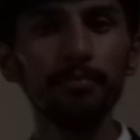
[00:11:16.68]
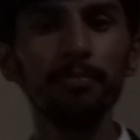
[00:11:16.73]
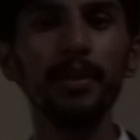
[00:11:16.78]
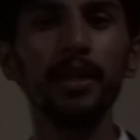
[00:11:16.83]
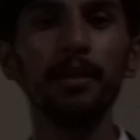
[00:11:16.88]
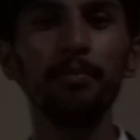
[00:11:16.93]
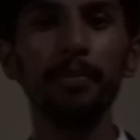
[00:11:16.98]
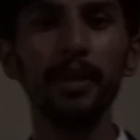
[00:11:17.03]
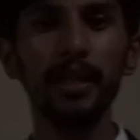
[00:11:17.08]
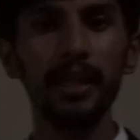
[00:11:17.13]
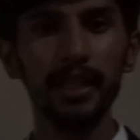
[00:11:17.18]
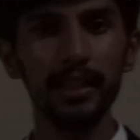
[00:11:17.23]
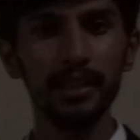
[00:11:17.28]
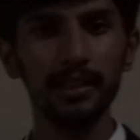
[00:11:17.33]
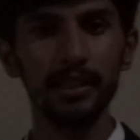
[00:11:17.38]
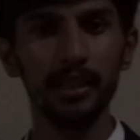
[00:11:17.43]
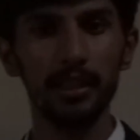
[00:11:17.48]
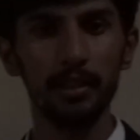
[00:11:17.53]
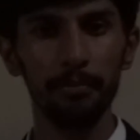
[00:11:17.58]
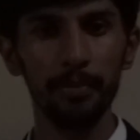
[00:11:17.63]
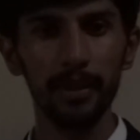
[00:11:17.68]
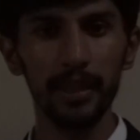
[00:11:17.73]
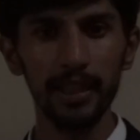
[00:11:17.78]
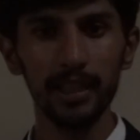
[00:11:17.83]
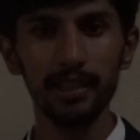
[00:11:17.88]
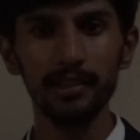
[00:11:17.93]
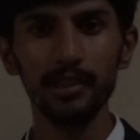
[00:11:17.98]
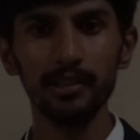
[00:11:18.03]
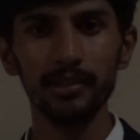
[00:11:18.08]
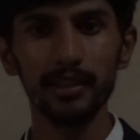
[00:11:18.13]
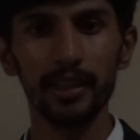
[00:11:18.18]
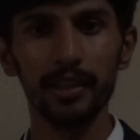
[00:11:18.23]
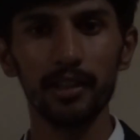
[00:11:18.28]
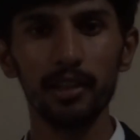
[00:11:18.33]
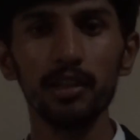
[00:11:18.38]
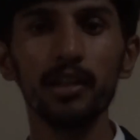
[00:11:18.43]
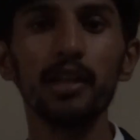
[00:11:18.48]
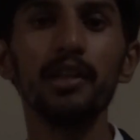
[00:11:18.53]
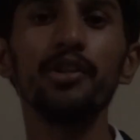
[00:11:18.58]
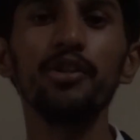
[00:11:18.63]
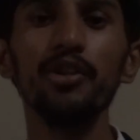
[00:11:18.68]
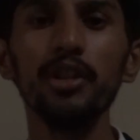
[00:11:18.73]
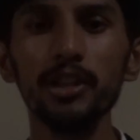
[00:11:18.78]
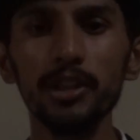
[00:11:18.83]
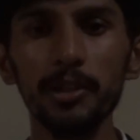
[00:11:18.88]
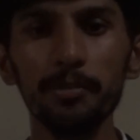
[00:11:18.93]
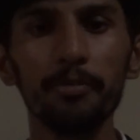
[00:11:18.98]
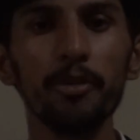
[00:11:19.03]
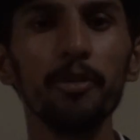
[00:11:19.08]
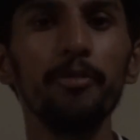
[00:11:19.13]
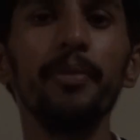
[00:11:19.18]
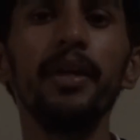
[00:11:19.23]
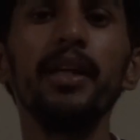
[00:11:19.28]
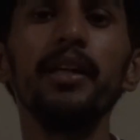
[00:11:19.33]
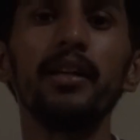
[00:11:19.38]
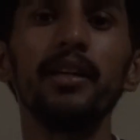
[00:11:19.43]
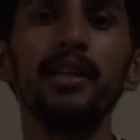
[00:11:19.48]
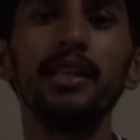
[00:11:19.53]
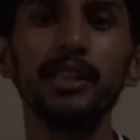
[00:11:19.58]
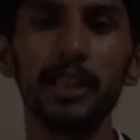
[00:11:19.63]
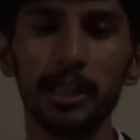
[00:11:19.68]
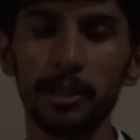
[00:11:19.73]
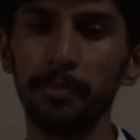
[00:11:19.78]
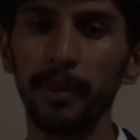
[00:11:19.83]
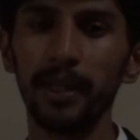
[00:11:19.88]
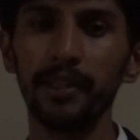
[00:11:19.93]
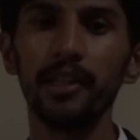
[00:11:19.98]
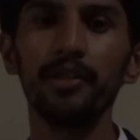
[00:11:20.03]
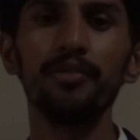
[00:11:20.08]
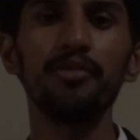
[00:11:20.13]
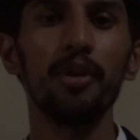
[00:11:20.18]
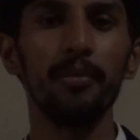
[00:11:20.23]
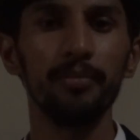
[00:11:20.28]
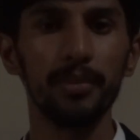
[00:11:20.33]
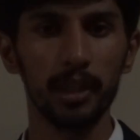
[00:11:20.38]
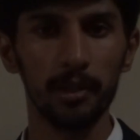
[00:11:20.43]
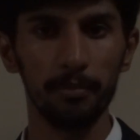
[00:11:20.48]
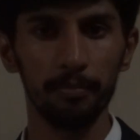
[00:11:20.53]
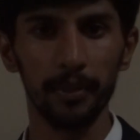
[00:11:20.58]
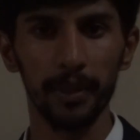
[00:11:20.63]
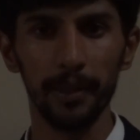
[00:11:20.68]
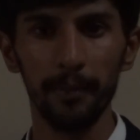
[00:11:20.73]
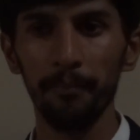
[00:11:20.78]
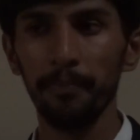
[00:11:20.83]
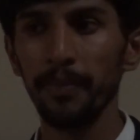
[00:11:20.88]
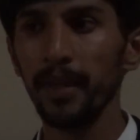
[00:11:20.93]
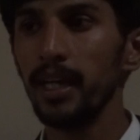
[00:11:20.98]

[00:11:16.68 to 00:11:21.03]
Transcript: PDSA cycle, continuous improvement is expected from the company.